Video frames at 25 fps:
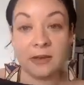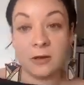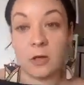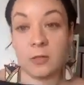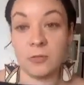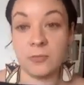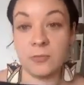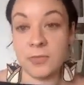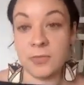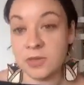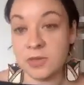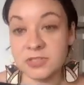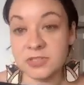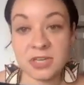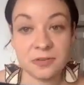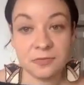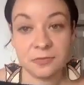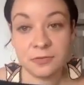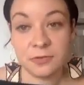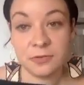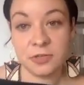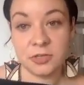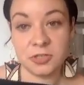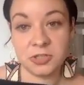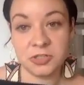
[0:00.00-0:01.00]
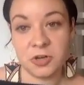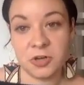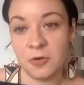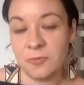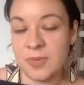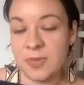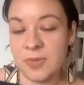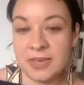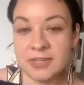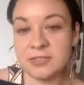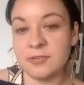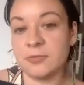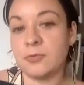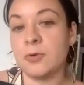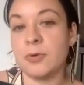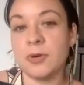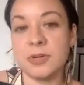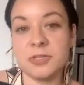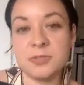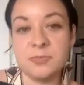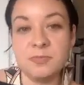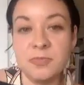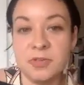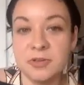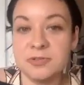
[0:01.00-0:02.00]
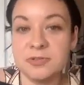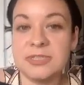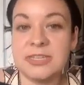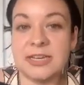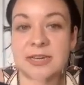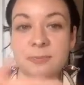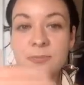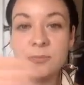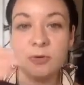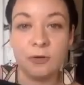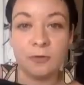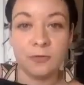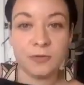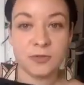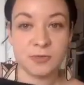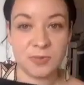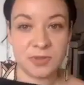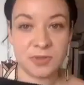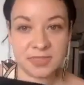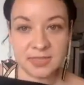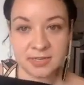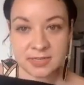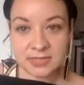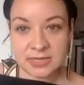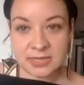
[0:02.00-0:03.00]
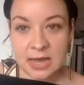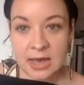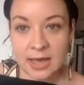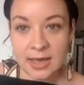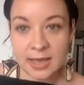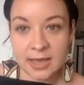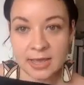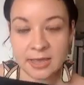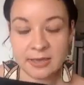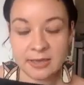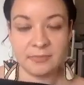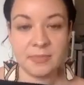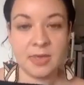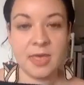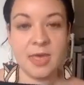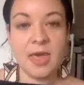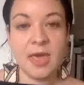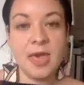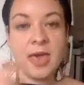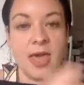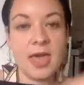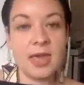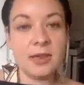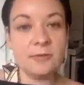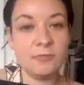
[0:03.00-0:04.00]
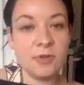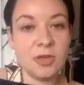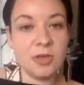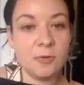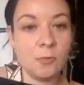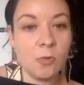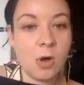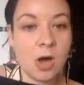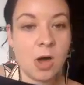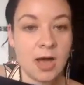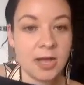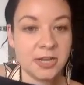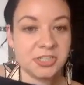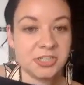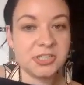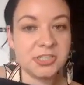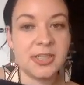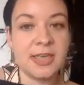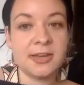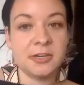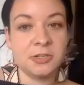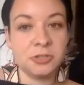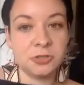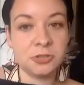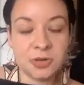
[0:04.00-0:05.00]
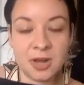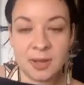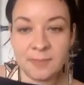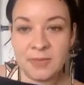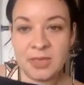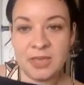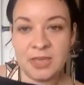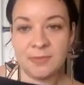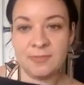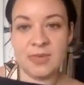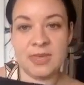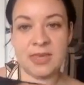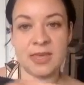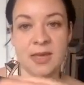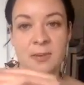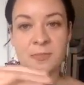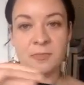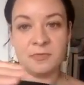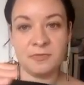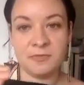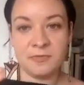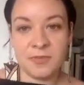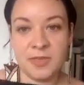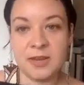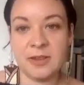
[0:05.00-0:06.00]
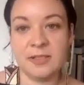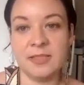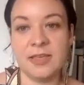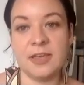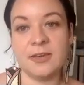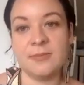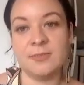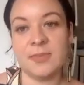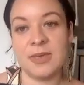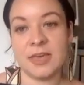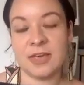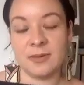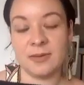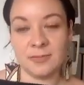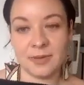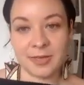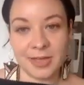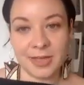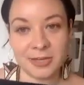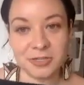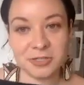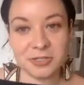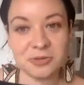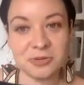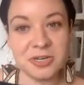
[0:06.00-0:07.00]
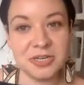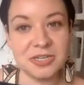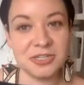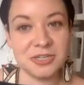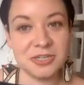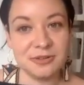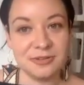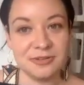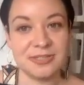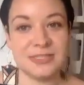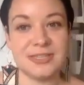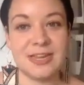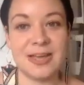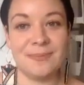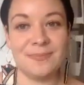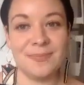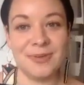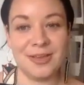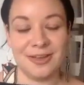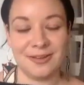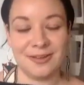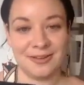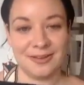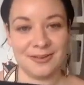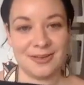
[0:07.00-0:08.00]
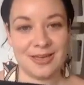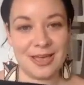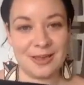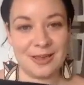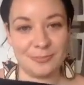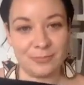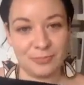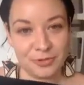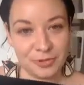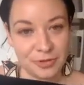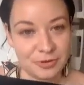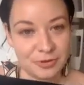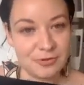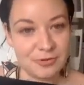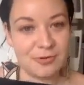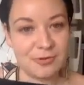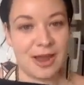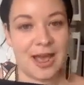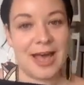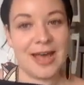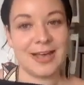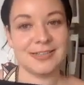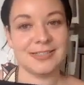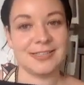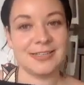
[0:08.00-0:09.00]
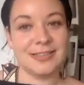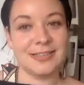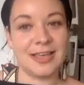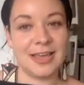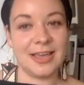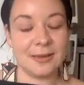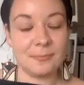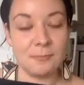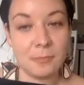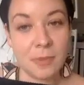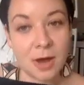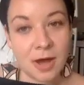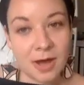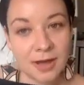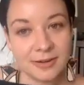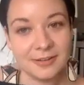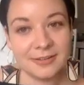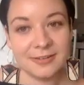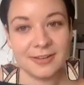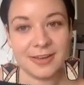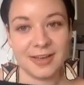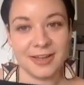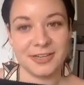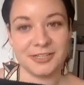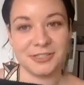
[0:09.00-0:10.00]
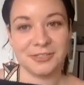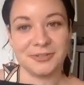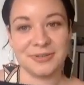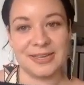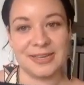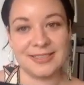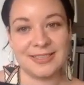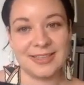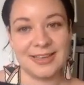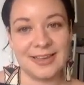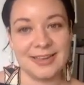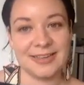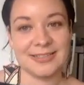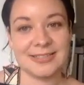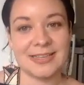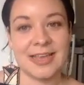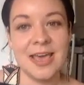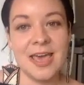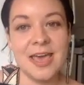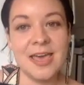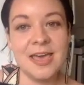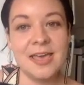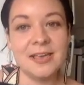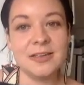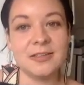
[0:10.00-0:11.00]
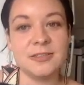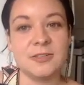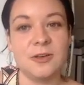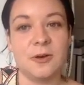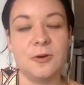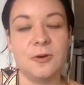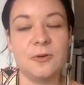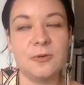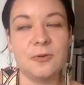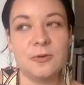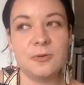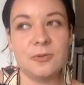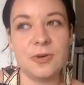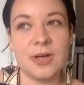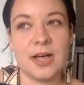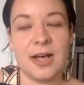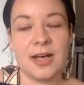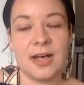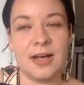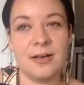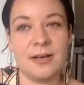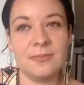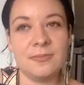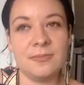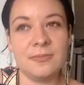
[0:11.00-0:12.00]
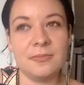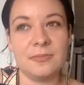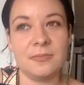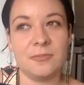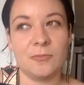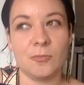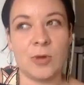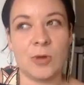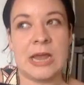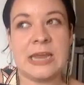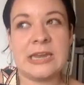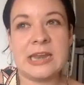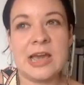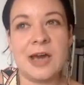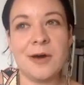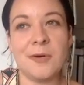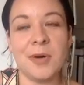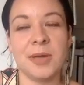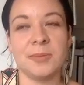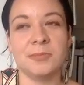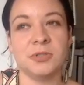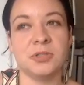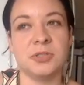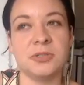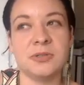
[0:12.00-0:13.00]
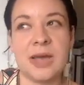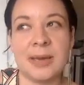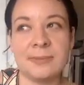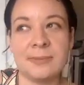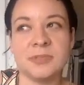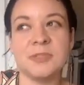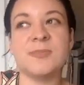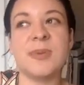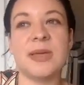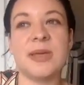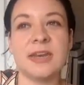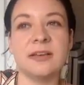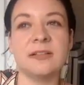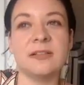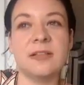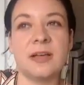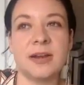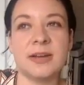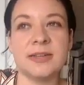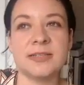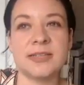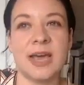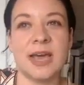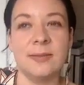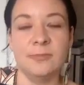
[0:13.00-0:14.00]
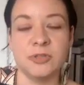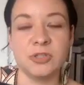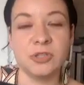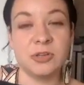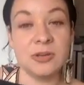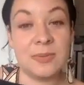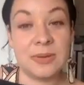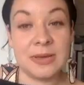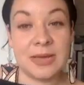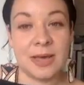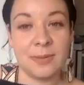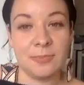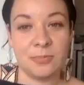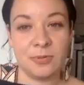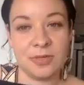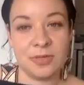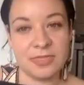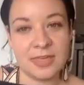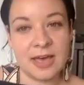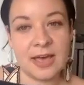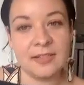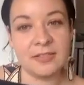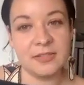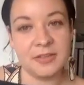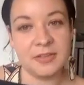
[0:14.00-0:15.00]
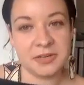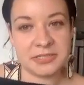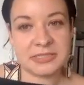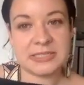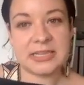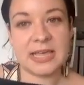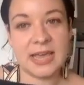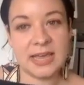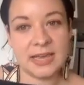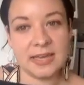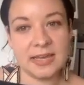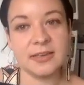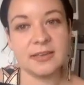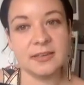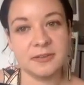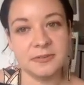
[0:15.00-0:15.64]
all the music for the show, because of course music moves with the time, and we watch like drumming become fiddling, become country two-stepping and bluegrass and like modern country and things. So right now I'm spending a lot of time dreaming up what that looks like.